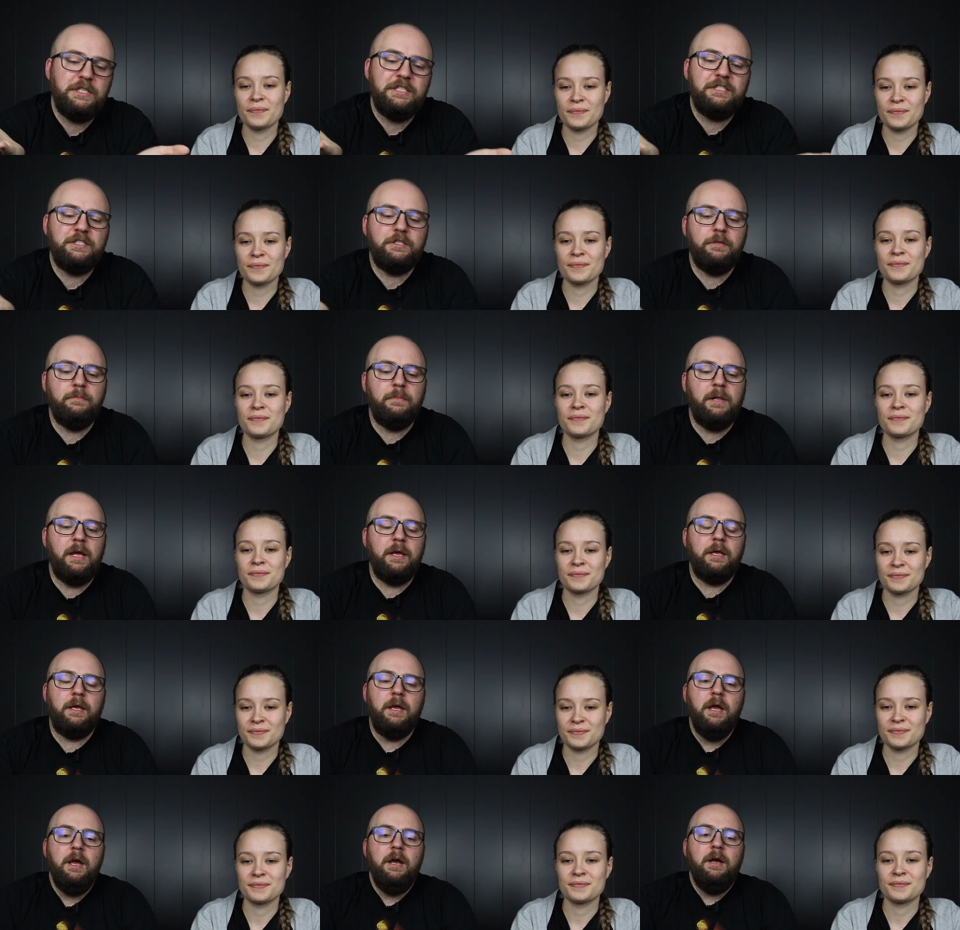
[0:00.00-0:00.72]
Speaker 1: just some
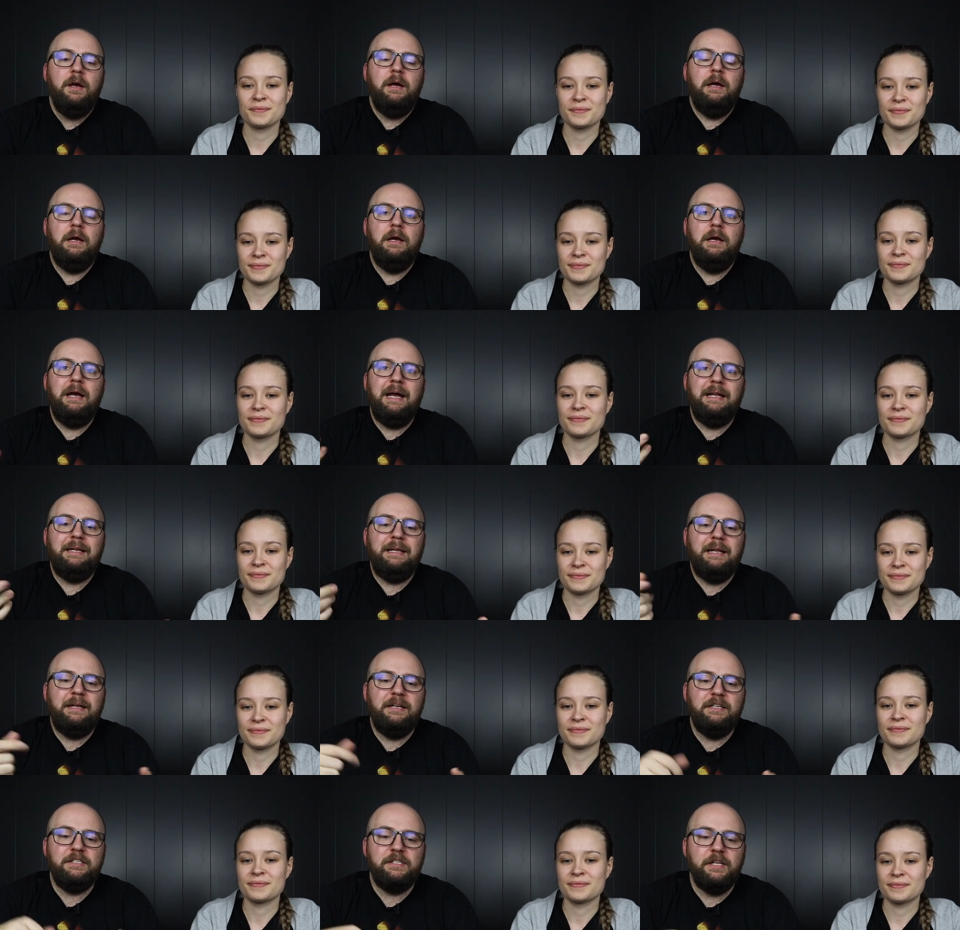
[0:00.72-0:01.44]
like, uh,
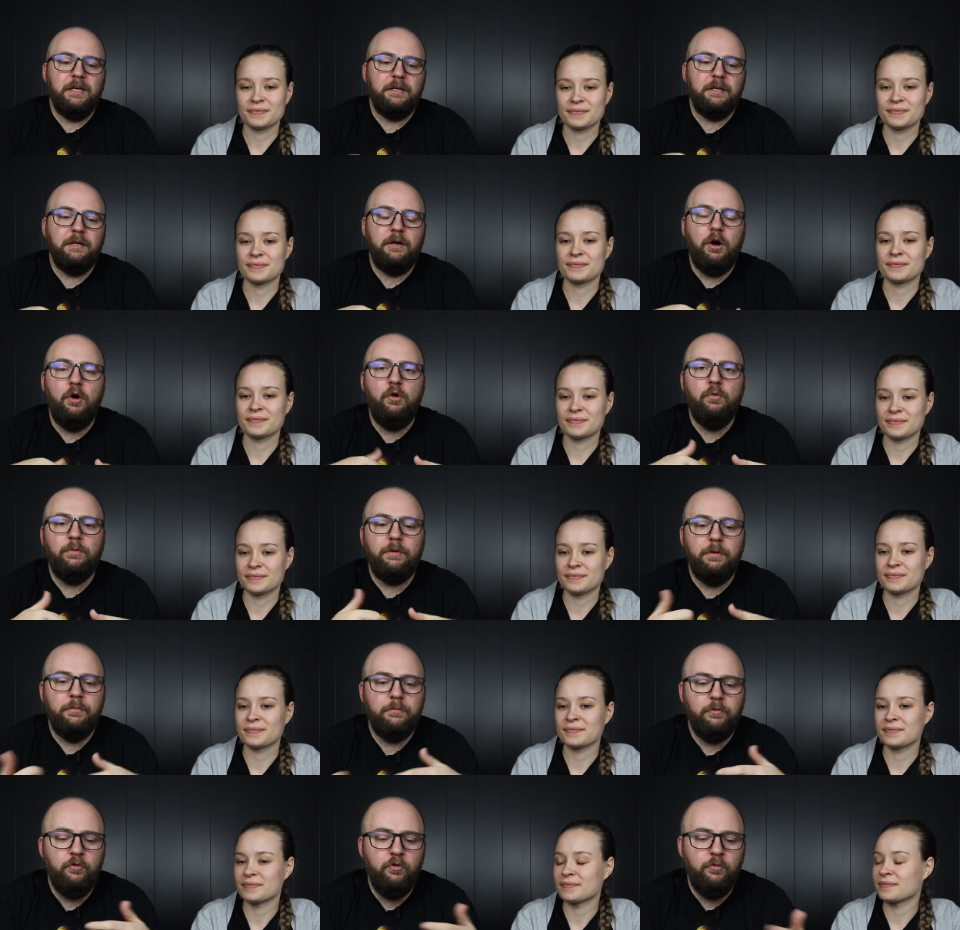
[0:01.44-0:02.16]
and then there's like,
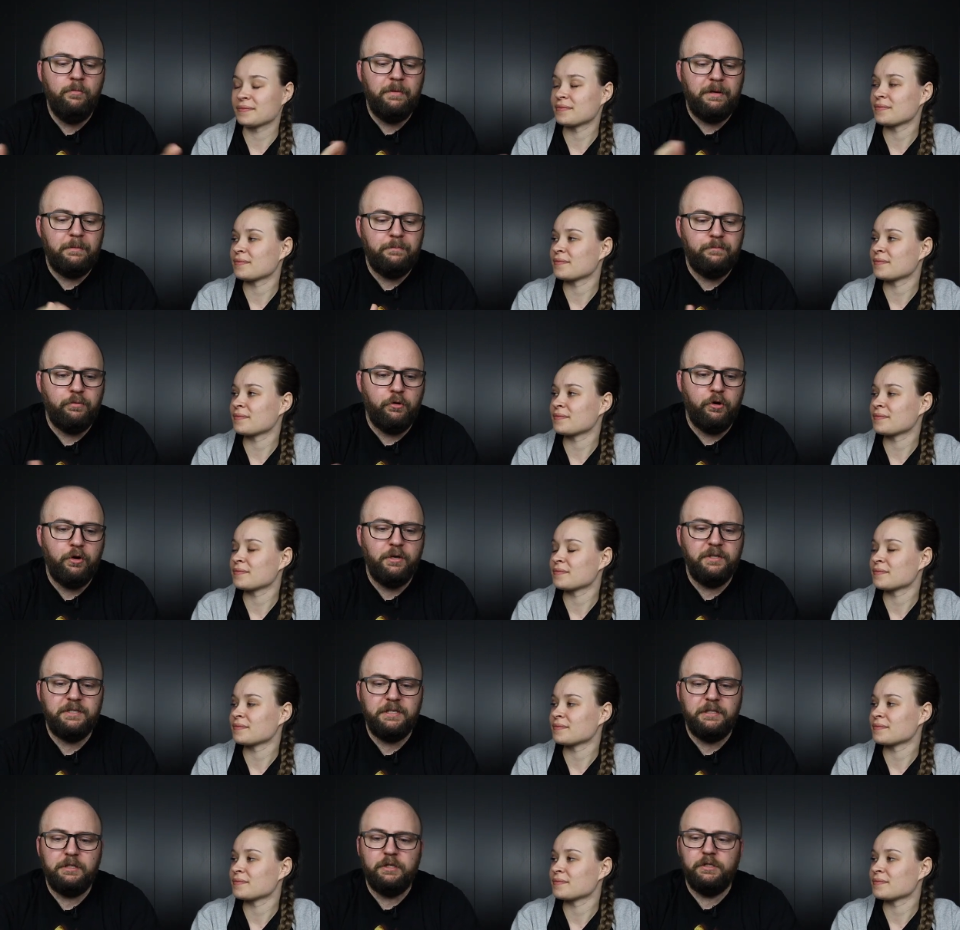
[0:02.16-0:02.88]
oh, the movement
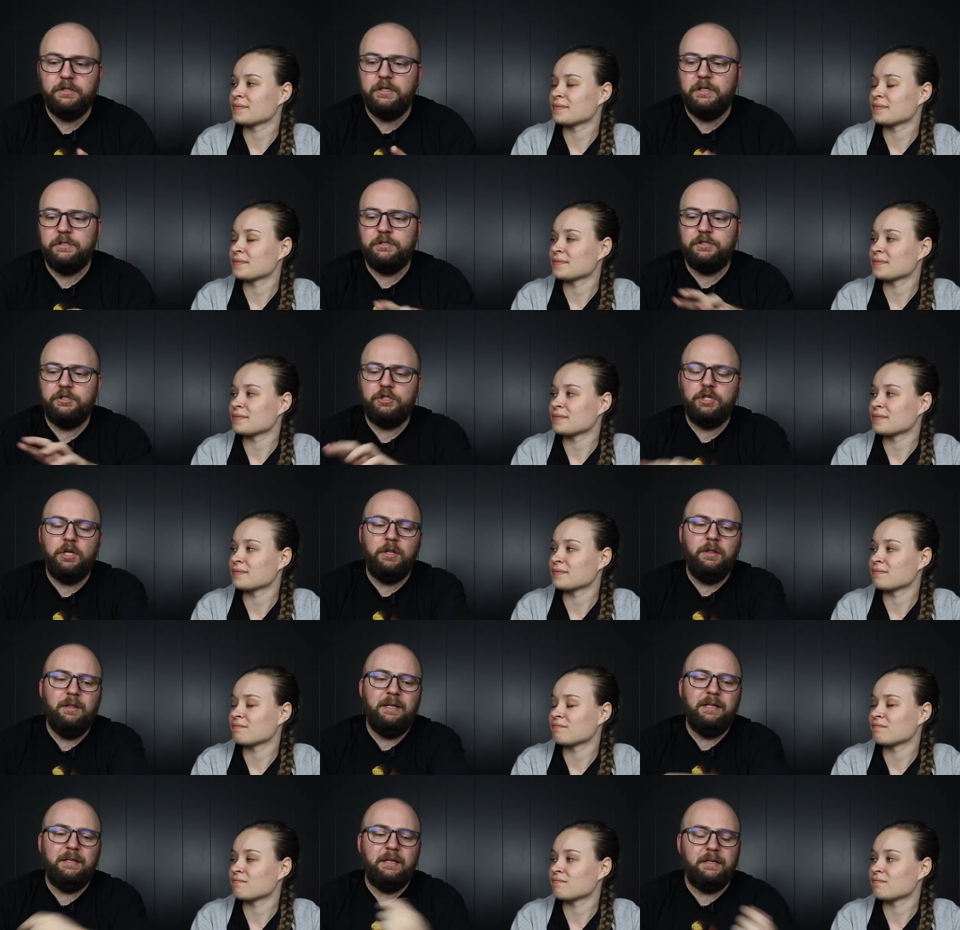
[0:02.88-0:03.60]
points, and then that
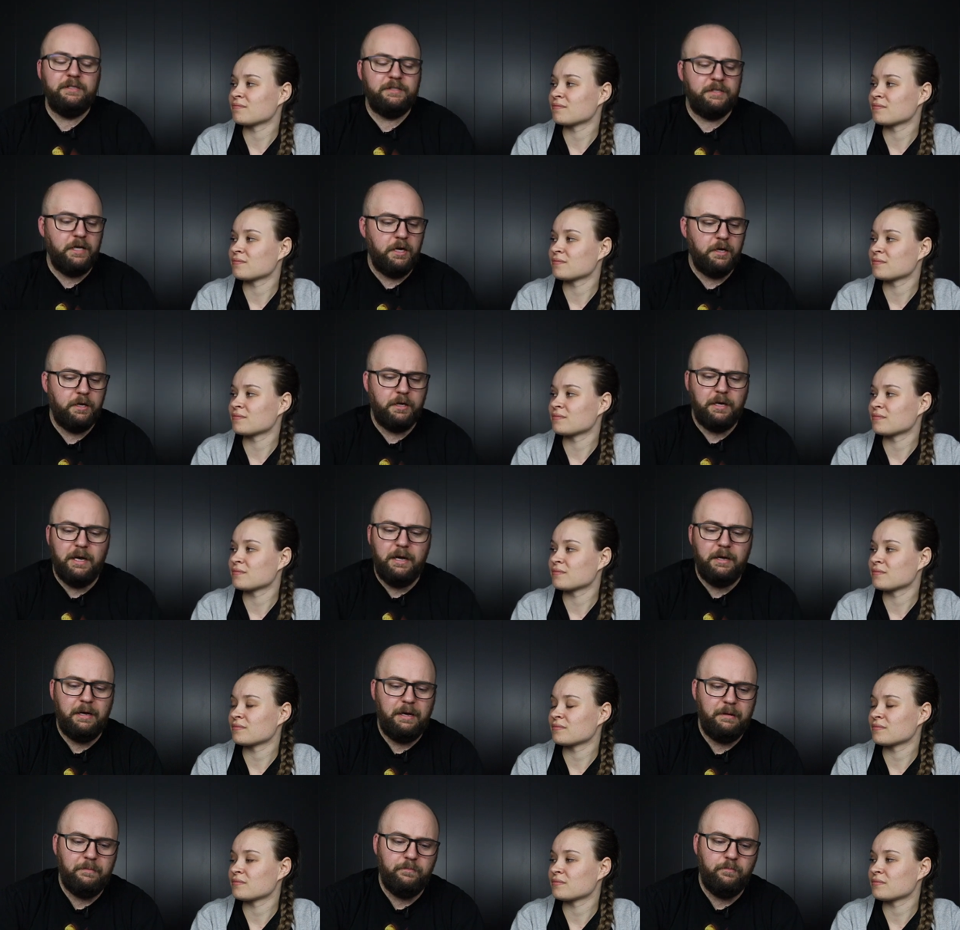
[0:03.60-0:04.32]
suddenly there's like
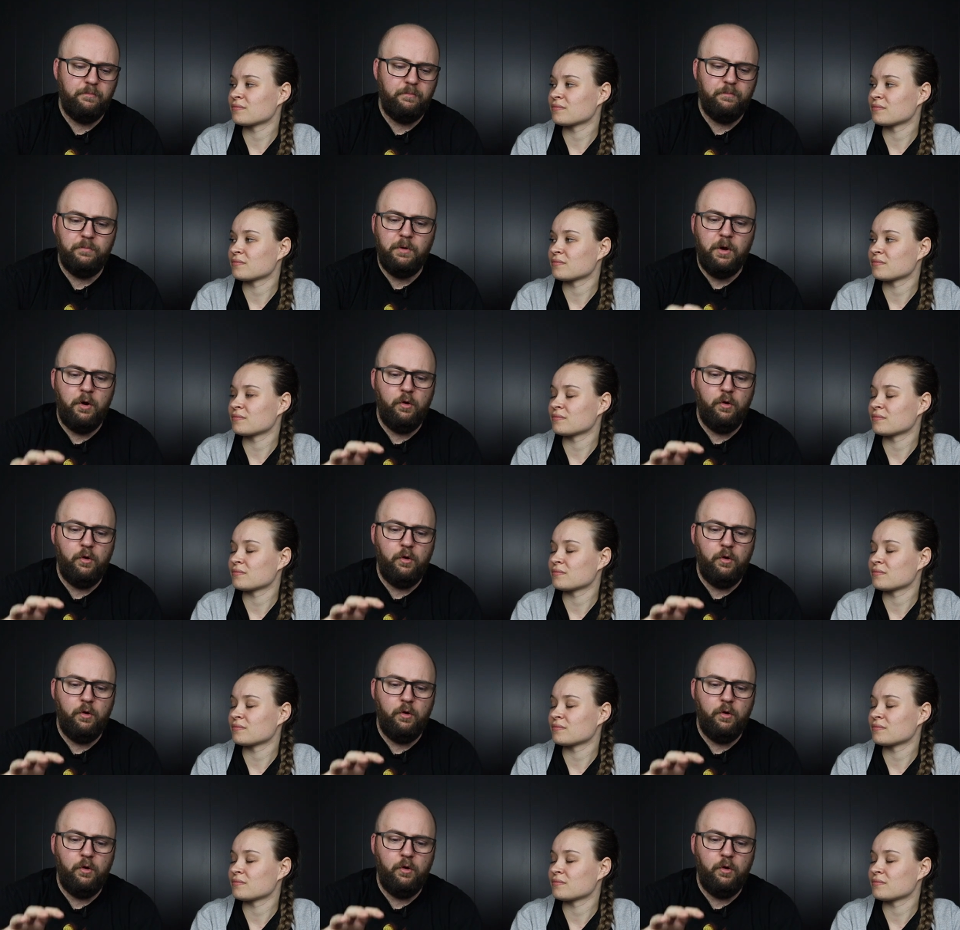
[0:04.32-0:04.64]
a,